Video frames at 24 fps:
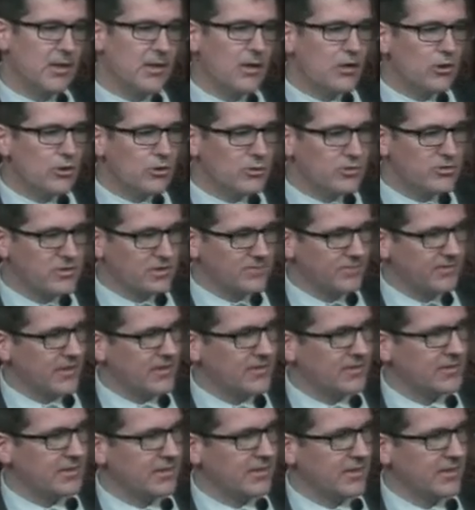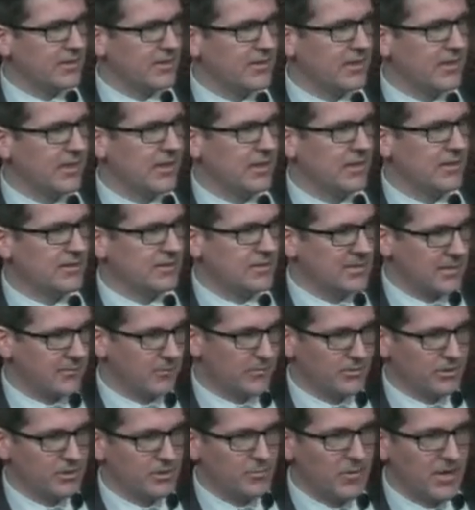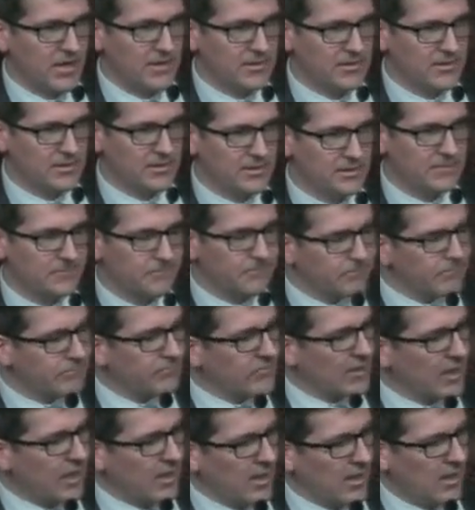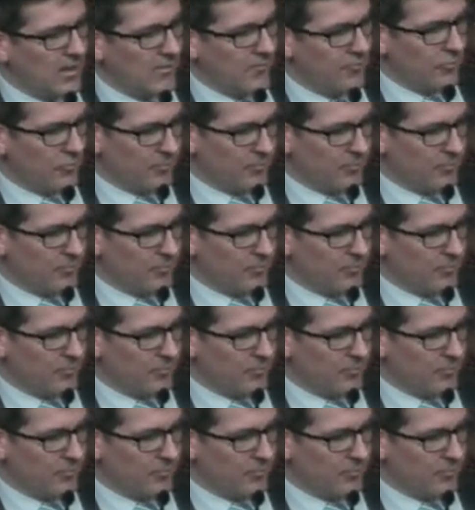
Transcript: who's investing in similar spaces, will